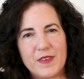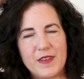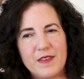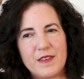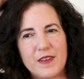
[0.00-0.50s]

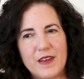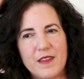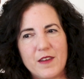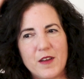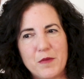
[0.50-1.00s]
Inside of
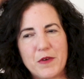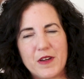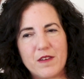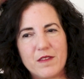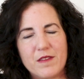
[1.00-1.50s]
the
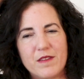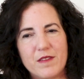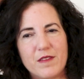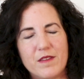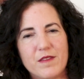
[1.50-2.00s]
eyebrow.
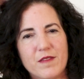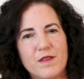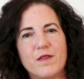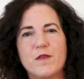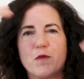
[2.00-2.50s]

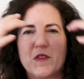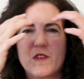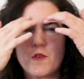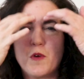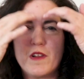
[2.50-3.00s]
What's
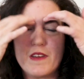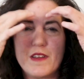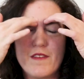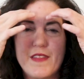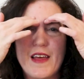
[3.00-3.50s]
the quality
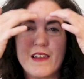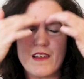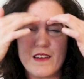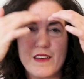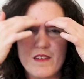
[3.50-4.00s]
of that
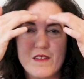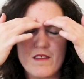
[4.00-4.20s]
line?